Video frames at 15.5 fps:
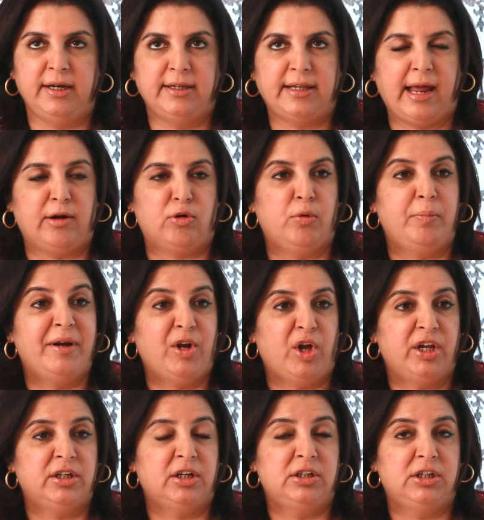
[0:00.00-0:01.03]
encyclopedia
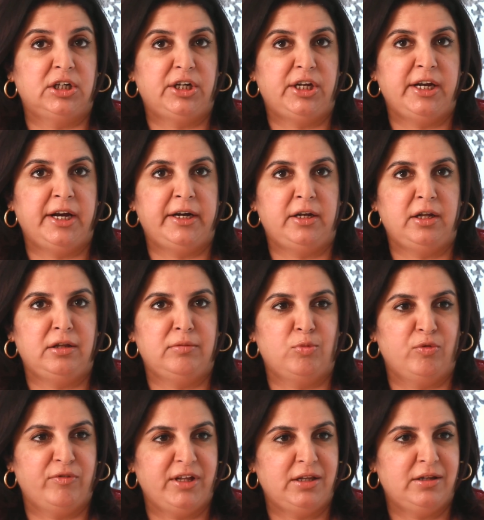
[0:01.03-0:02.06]
on the dirty 80s
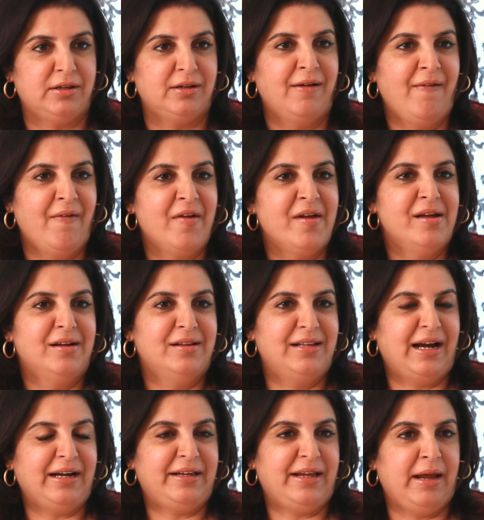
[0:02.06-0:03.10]
movies
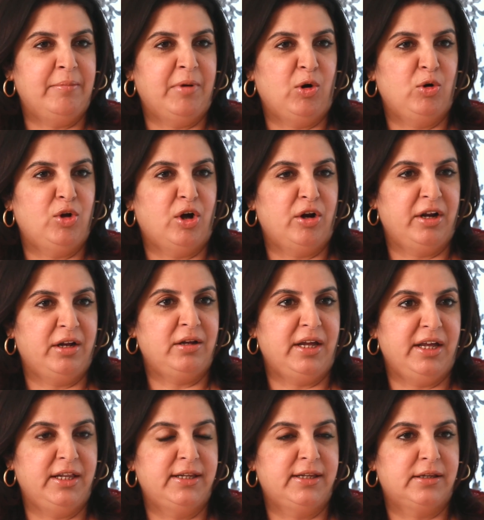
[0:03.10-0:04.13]
that came out during
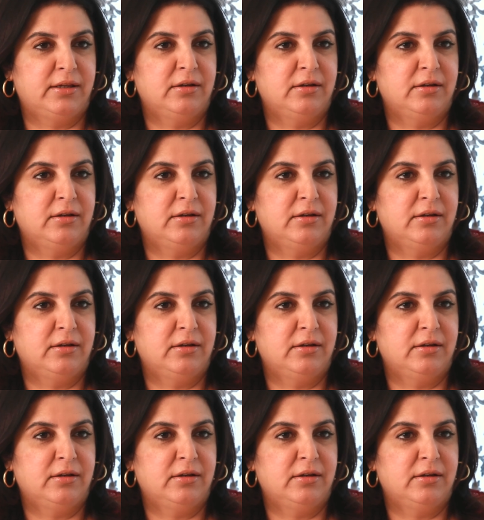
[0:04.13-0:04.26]
his